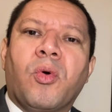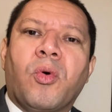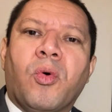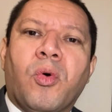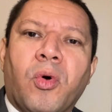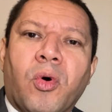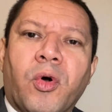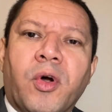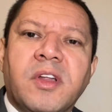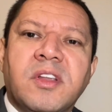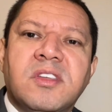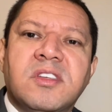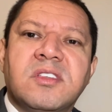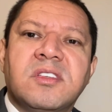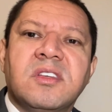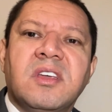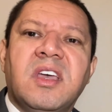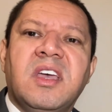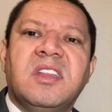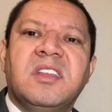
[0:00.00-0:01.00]

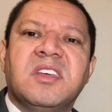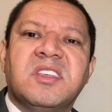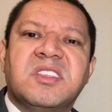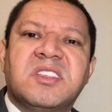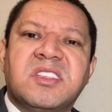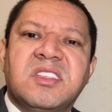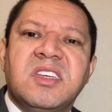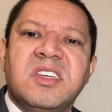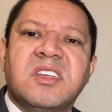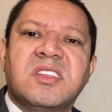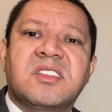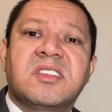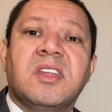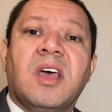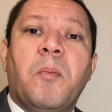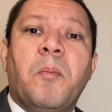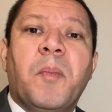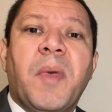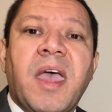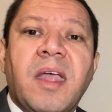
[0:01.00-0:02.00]
court and the Sixth
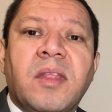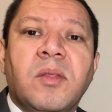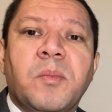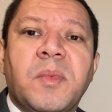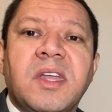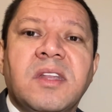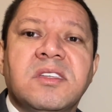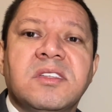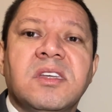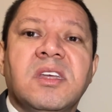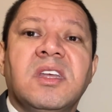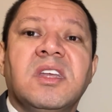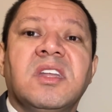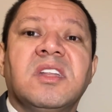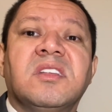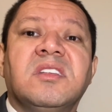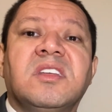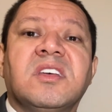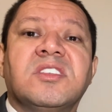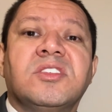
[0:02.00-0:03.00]
Amendment
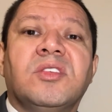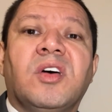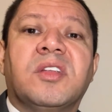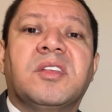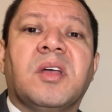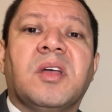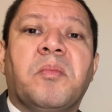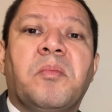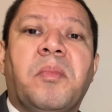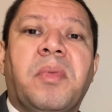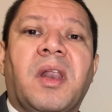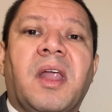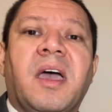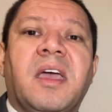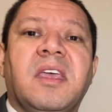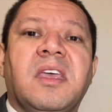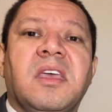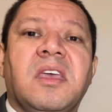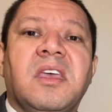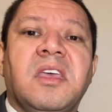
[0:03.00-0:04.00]
does not
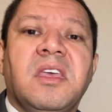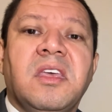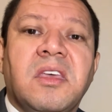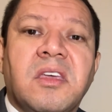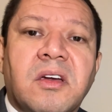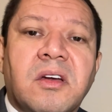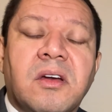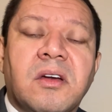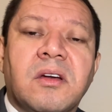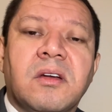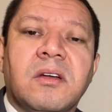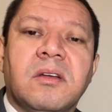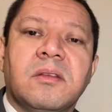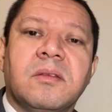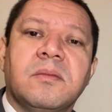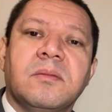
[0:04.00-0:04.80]
apply here.